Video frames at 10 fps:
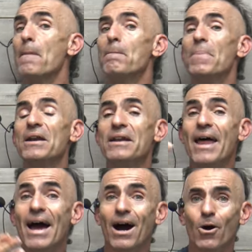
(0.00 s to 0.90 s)
But
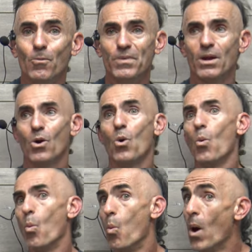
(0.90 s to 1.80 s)
now,
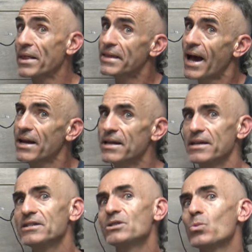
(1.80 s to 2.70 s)
what data
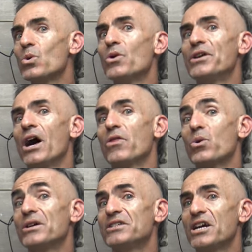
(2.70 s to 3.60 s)
is the World Health
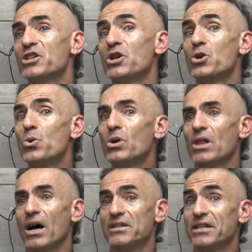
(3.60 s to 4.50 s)
Organization
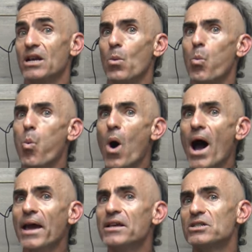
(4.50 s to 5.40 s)
utilizing, and
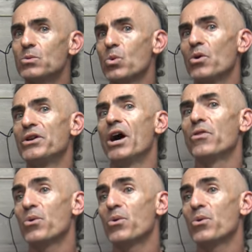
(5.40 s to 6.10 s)
why is the World Health